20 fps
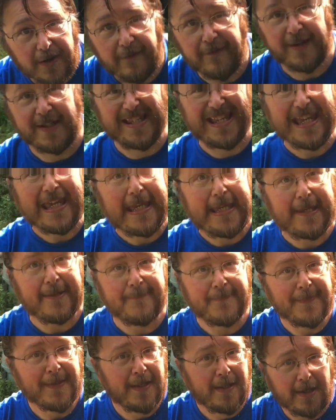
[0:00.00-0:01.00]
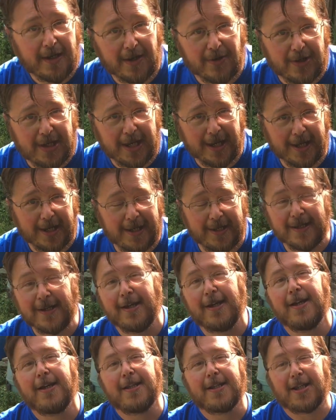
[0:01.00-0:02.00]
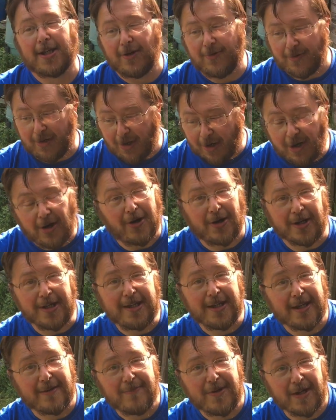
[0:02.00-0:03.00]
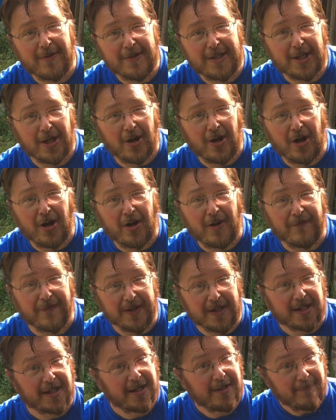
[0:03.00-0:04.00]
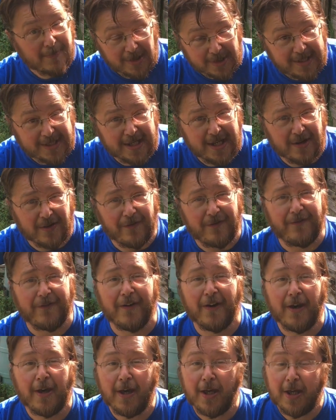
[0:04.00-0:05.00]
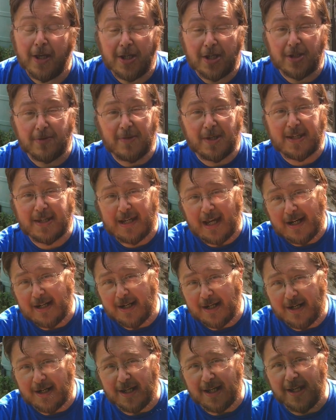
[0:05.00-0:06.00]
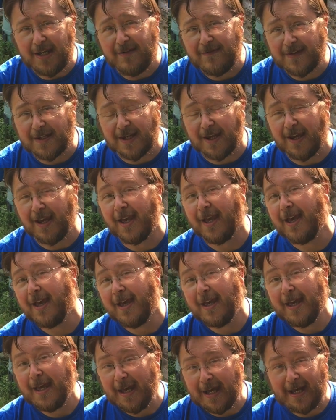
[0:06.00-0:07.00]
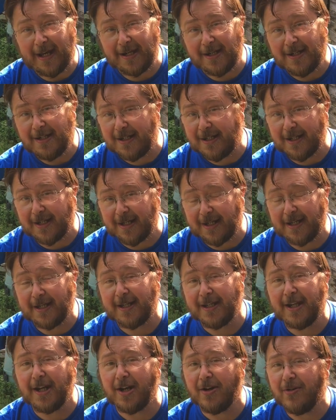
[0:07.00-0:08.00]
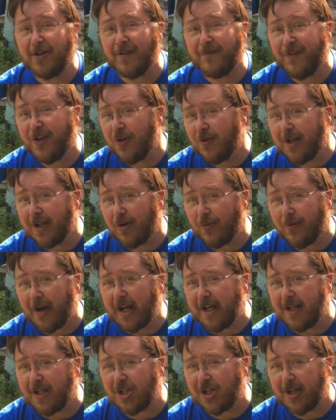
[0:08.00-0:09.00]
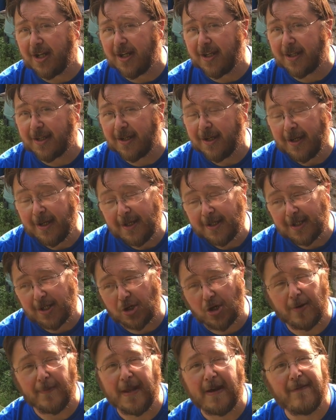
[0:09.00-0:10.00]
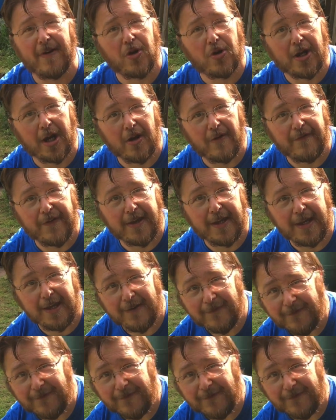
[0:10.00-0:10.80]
for tea. Okay, so I am going to harvest myself some salad leaves and, you know, a few little radishes. So come and have a look over here,